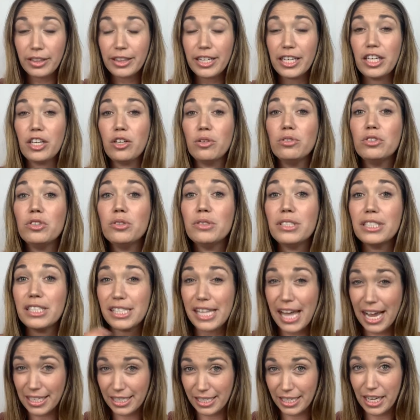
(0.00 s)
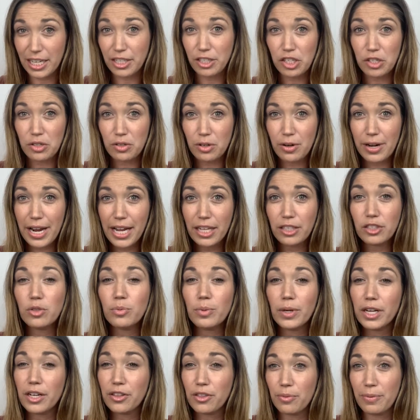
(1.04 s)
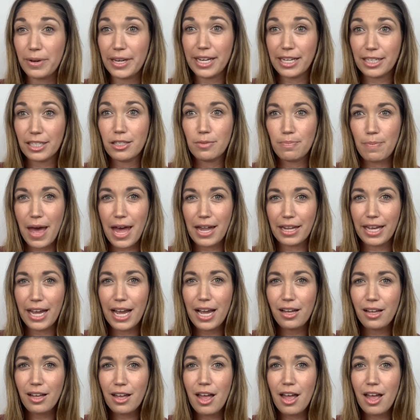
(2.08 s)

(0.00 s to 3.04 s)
that you do dyslexia tutoring to work on the reading and spelling,